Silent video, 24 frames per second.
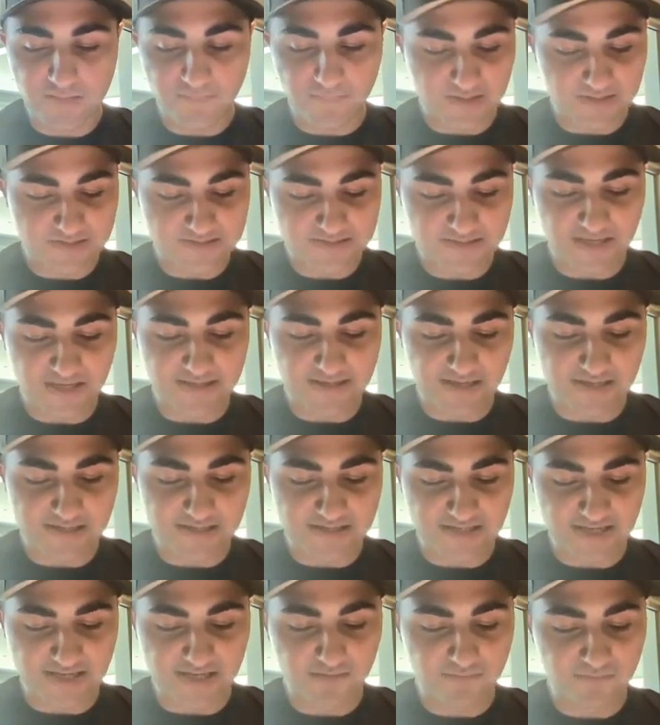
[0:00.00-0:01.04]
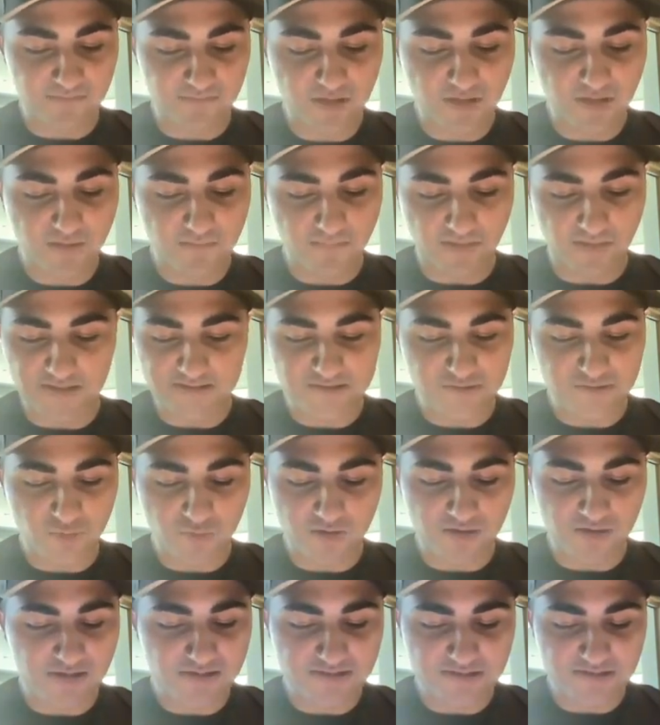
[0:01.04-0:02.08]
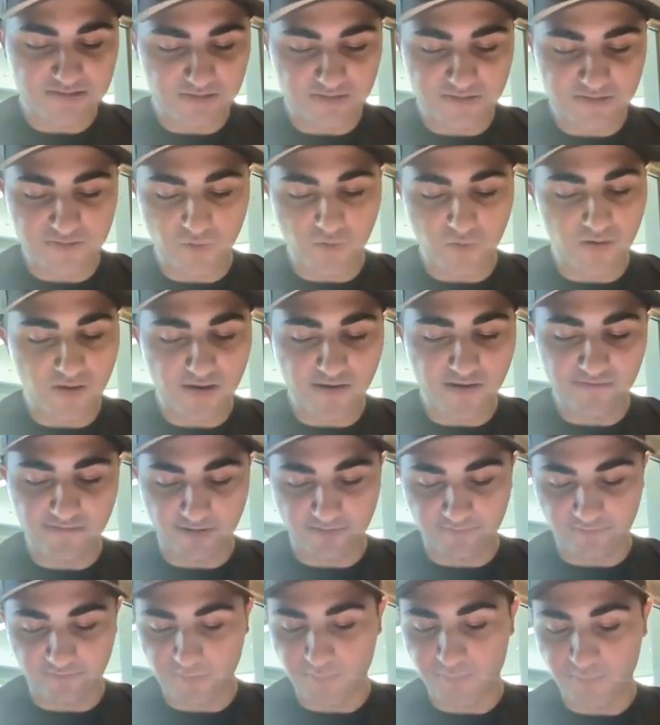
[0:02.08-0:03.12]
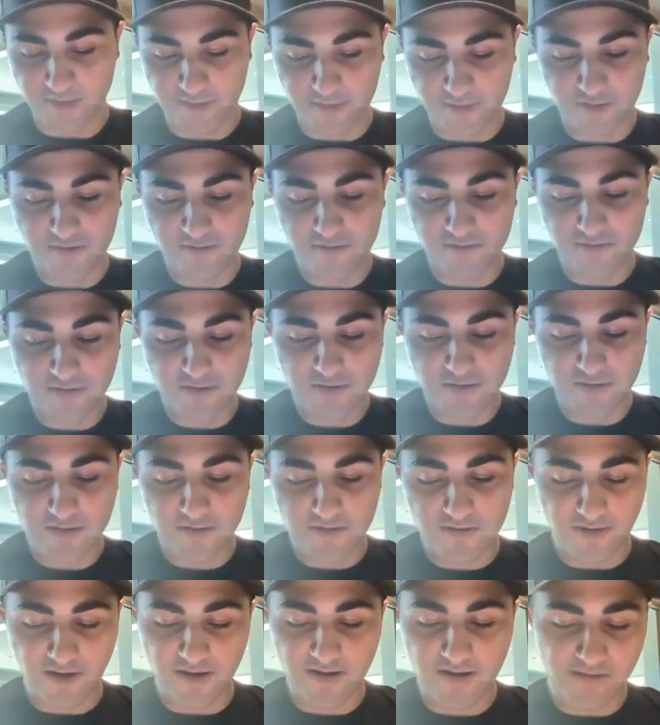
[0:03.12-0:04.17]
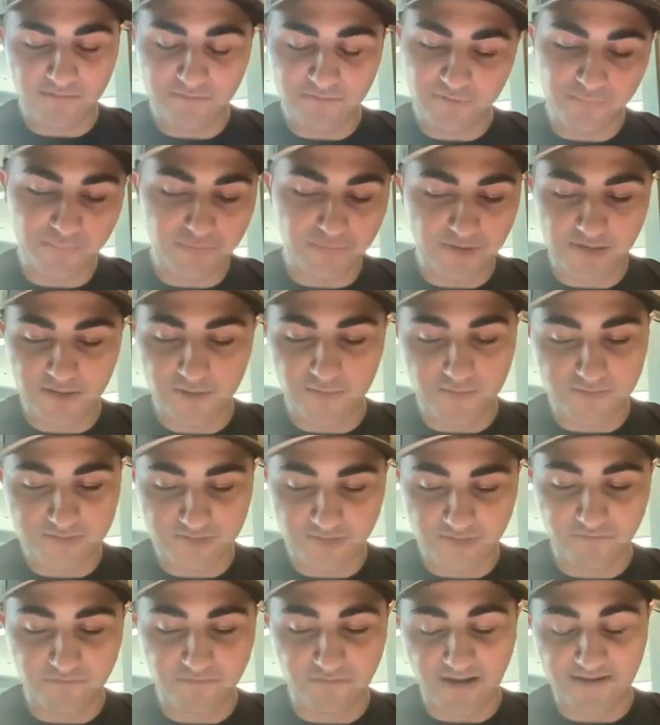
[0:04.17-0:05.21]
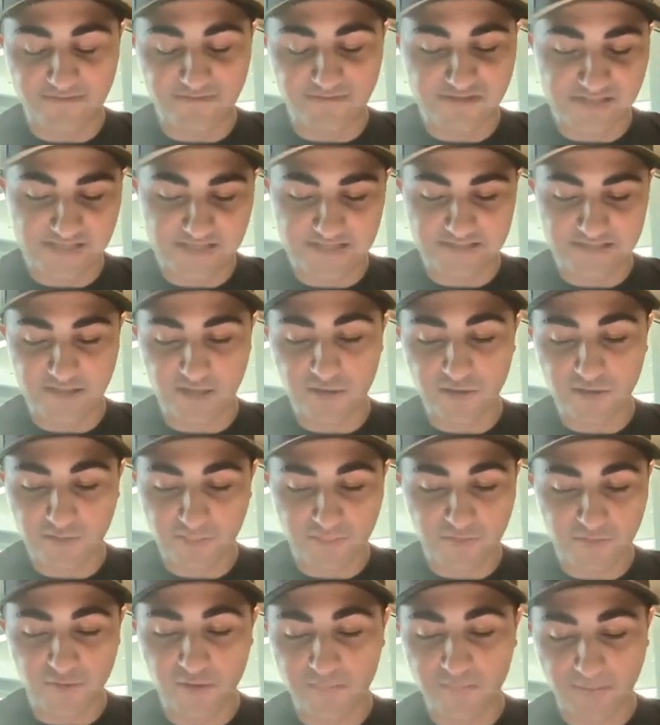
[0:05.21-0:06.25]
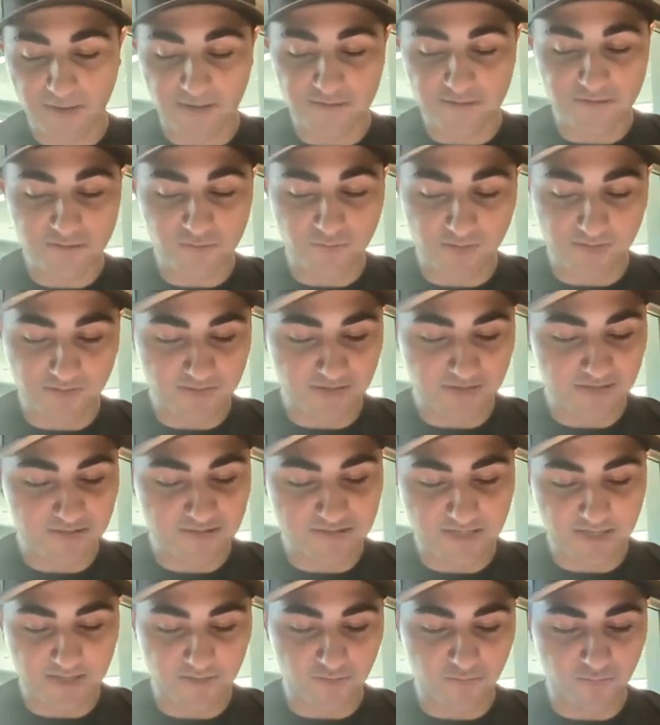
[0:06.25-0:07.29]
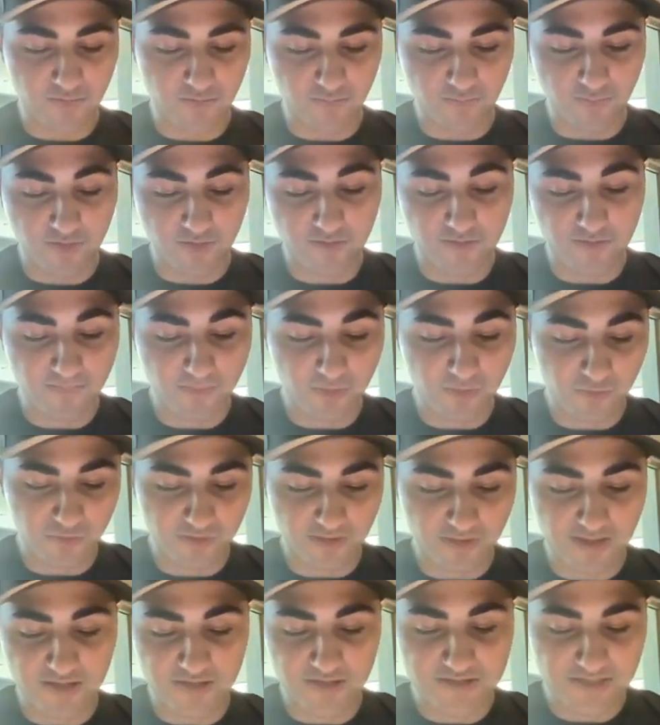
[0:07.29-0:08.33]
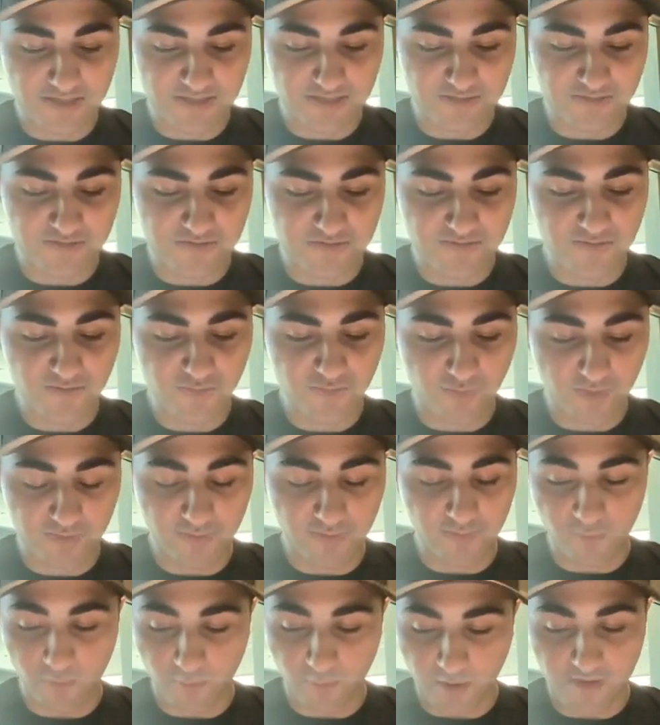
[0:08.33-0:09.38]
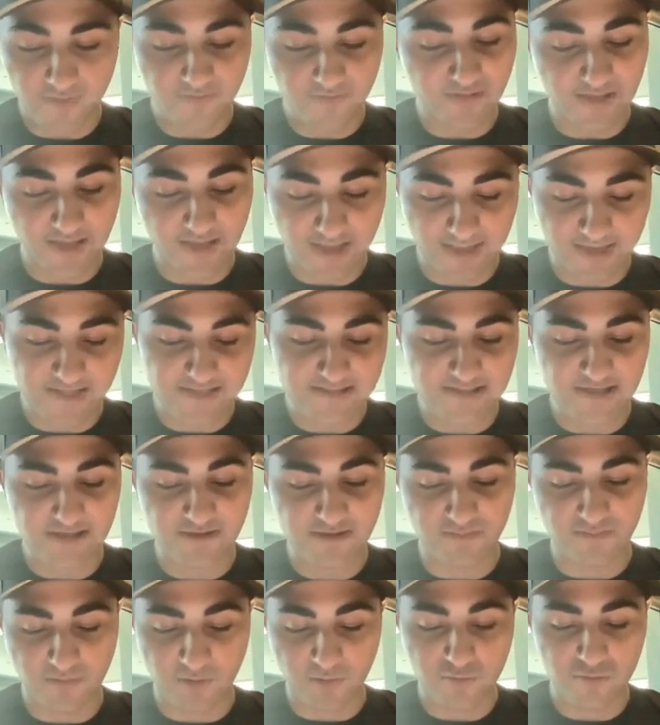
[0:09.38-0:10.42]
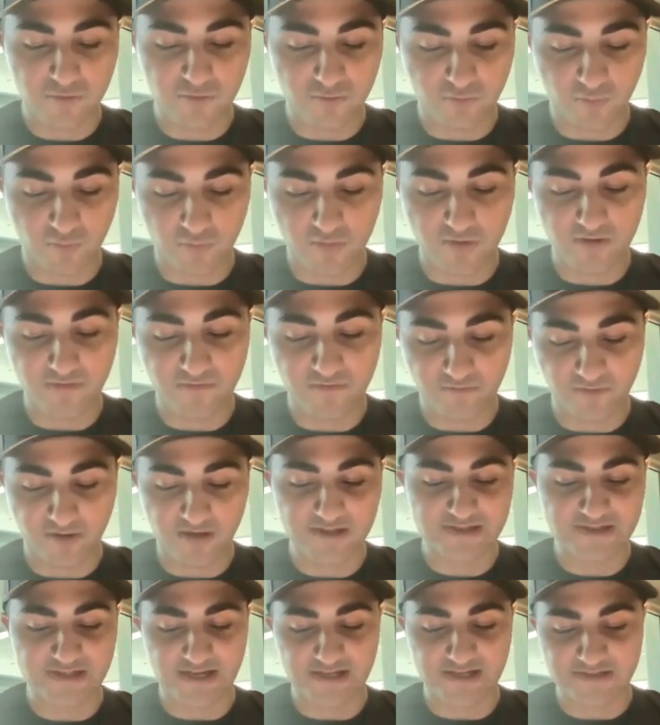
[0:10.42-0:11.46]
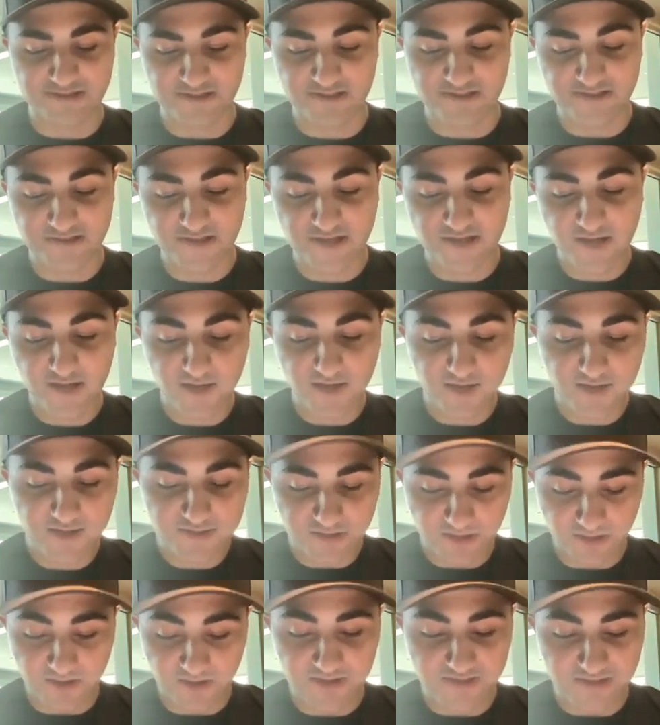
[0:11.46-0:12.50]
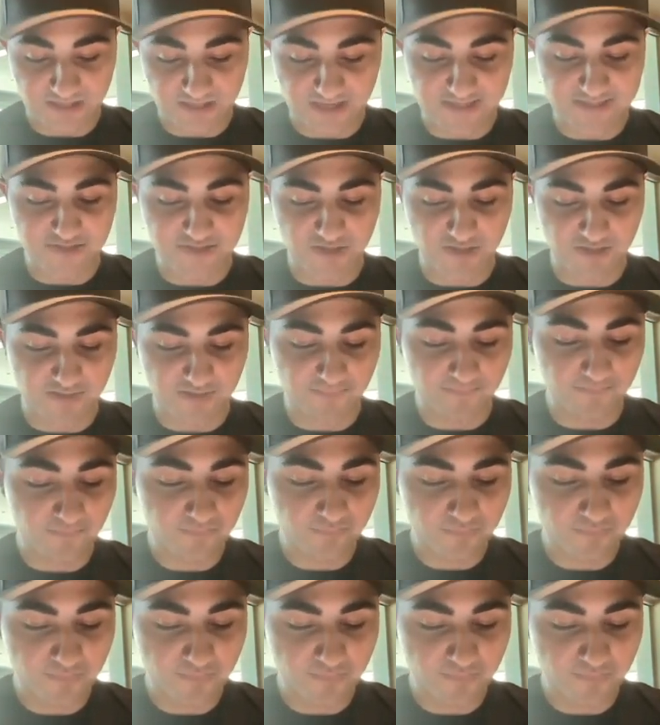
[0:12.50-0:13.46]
But it's like I said, my story isn't the story of every player. Not every player was a five six, one hundred thirty pound U S H L er when one of the most N H L's when one of the N H L's most storied franchises took a chance on him.